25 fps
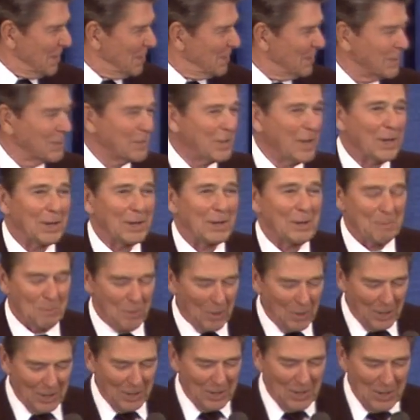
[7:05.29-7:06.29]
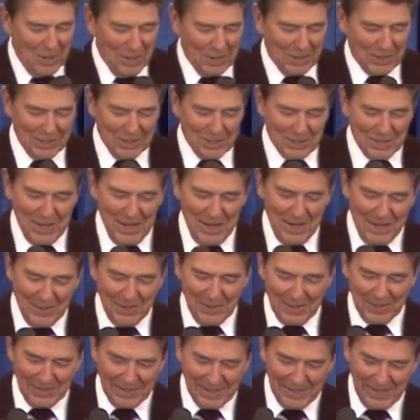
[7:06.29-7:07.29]
with Senator Paula Hawkins there,
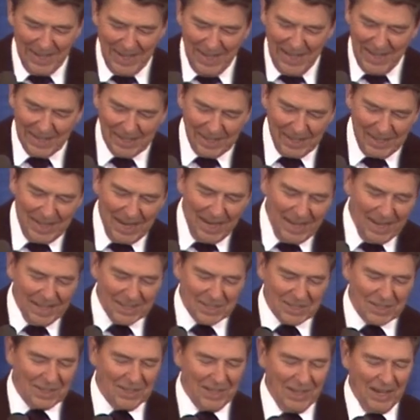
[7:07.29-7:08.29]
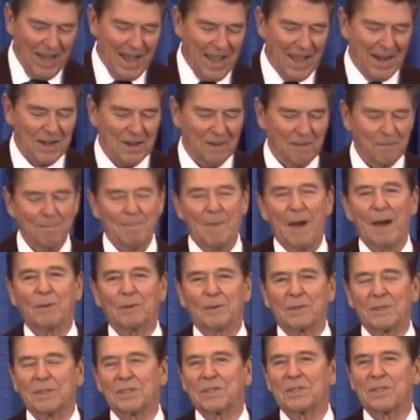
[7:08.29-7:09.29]
and today it's a land of
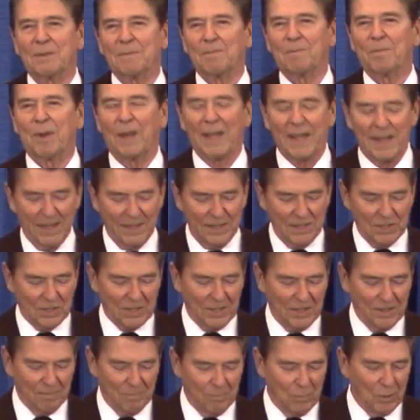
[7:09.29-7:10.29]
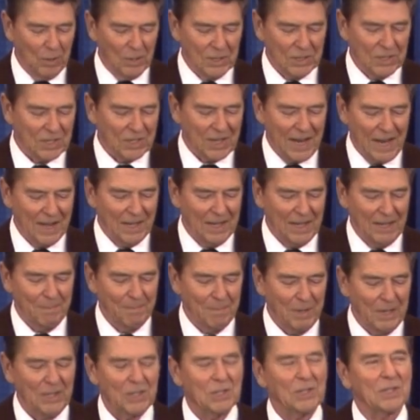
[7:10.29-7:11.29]
mountains and plains and broad sandy
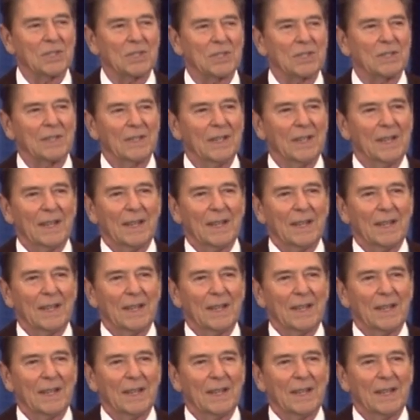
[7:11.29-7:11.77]
beaches,